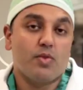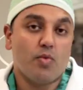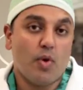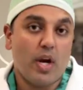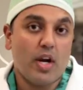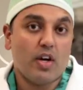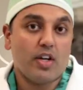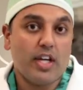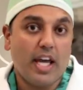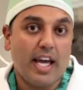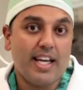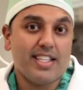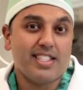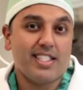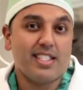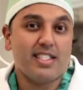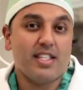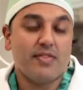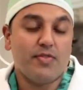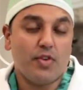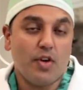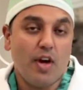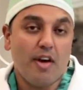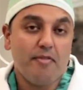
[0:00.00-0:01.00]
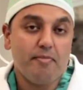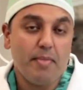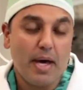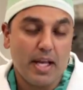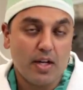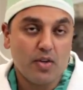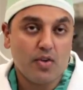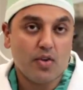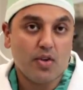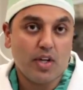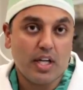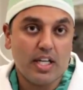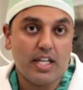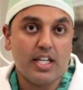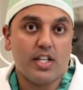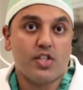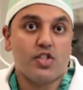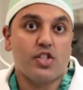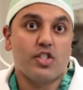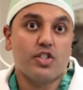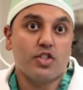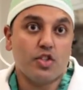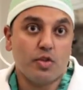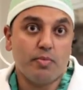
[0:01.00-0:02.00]
in rare cases, if you have medical
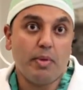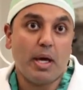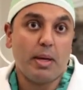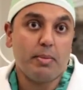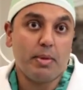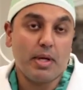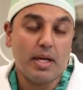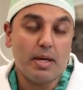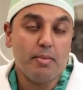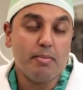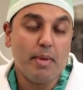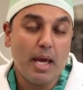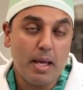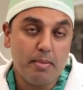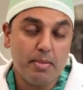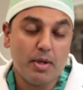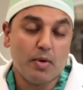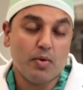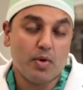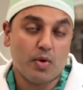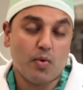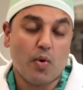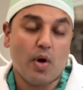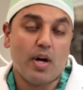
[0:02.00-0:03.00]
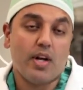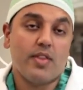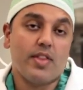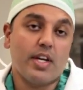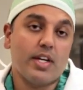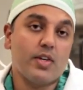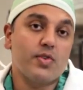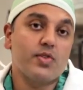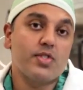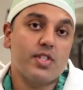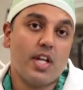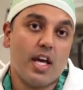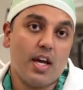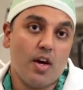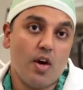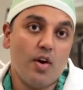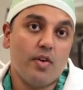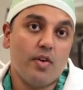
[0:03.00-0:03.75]
conditions, it may be required that you stay